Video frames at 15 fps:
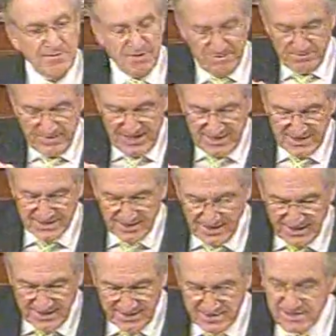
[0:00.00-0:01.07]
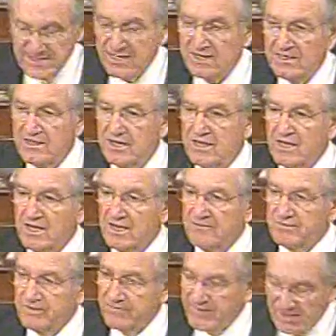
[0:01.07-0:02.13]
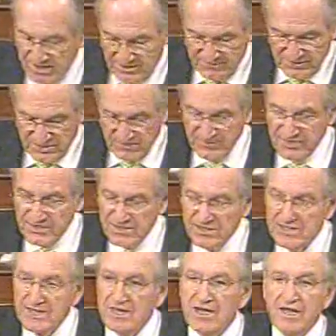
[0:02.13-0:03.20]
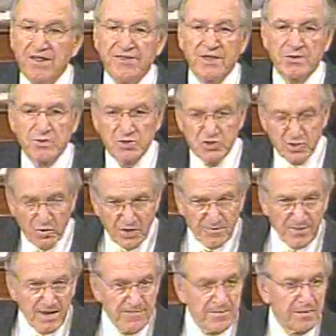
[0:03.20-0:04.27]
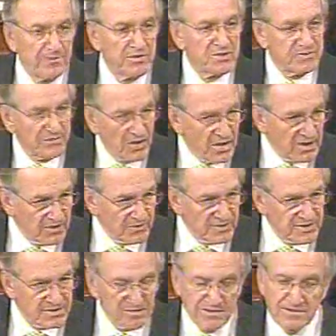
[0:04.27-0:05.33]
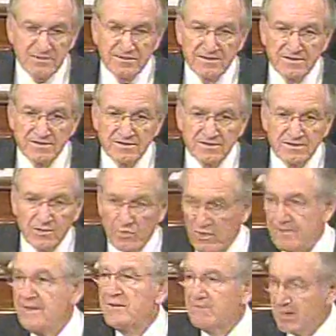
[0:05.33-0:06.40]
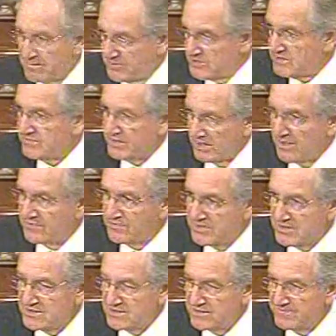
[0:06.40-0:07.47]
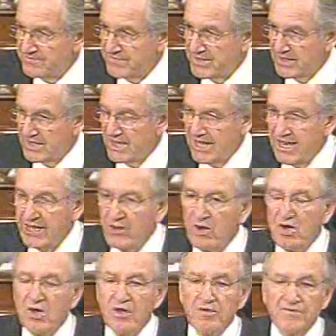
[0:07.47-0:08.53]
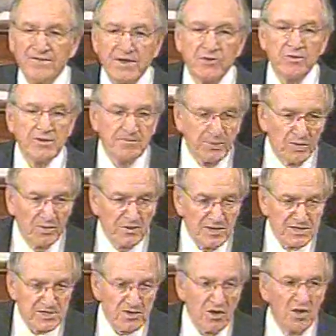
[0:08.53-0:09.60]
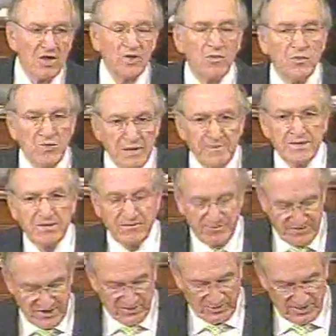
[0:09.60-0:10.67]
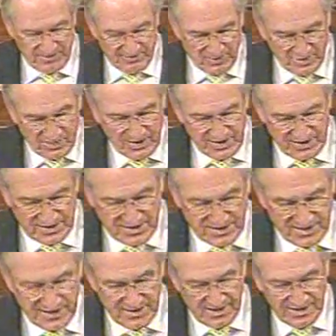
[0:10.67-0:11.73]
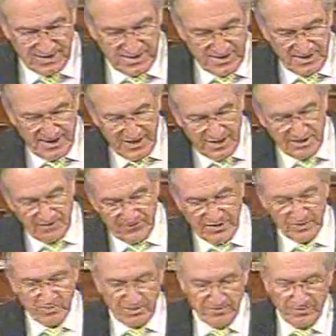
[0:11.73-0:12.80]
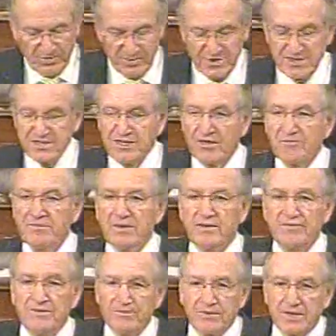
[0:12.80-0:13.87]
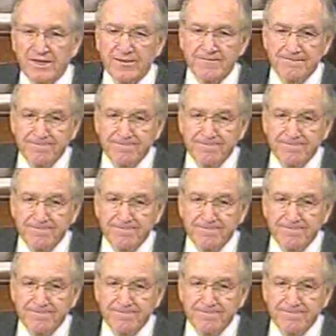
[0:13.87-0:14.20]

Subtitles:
baseline set of preventative services that are enjoyed by members of Congress, women members of Congress, and all federal employees, all women federal employees in the Federal Employees Health Benefit Plan.